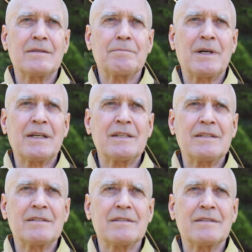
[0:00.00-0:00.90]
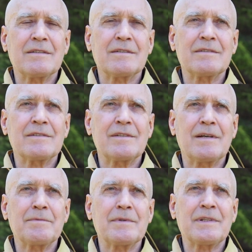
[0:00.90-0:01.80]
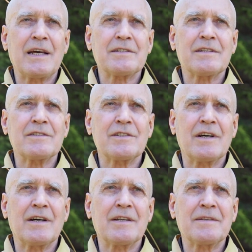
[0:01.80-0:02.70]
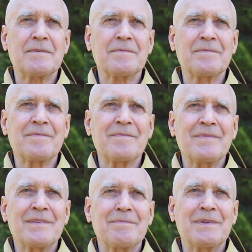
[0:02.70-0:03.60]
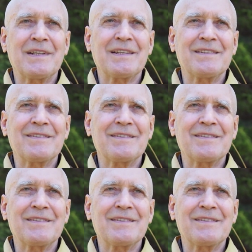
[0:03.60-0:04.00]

mine is, I'm attached to Chan, but I